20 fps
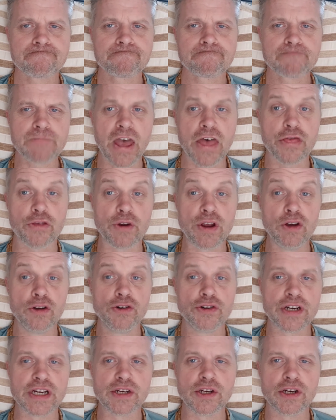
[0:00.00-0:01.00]

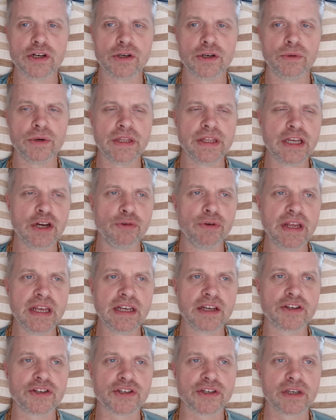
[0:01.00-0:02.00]
300, you know, where the
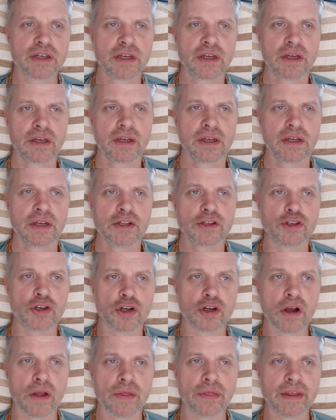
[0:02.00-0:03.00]
Greeks
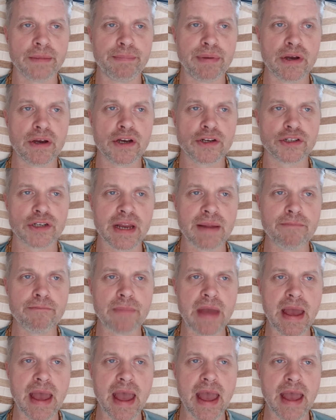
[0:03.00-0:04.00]
took on the Persian
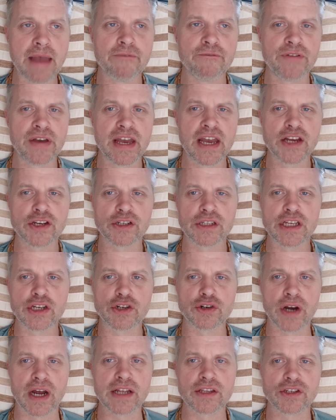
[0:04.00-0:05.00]
invasion. They
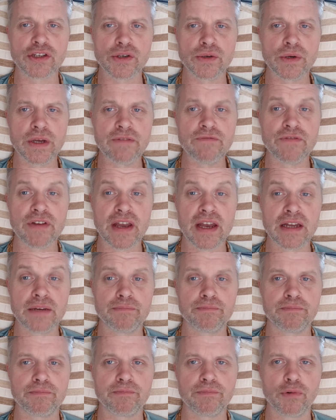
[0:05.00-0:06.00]
tried to invade
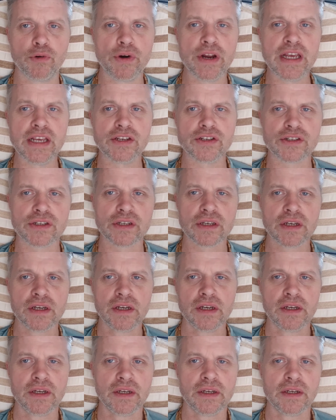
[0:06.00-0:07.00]
Greece,
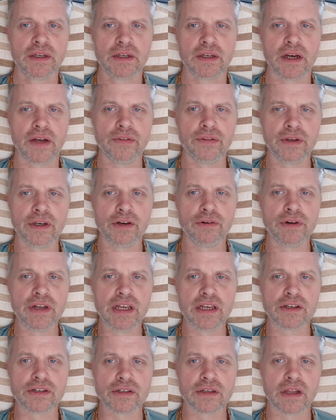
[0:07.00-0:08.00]
and the
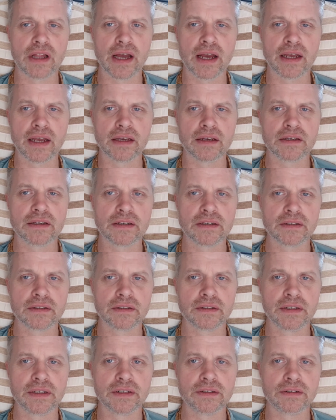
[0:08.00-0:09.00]
Greeks are like,
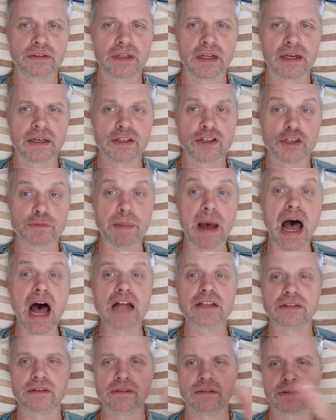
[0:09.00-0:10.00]
you know, like the
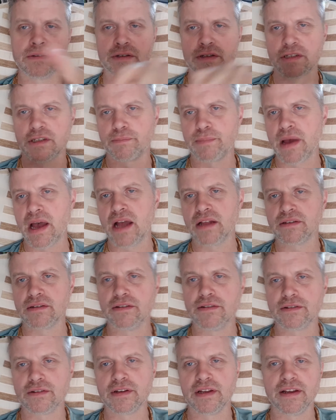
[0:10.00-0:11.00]
Spartans,
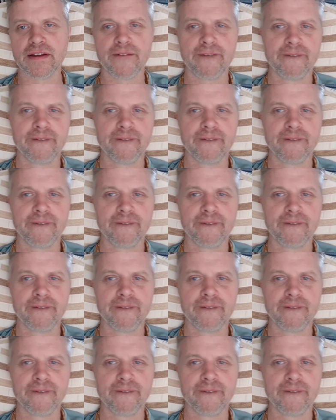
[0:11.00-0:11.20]
isn't it?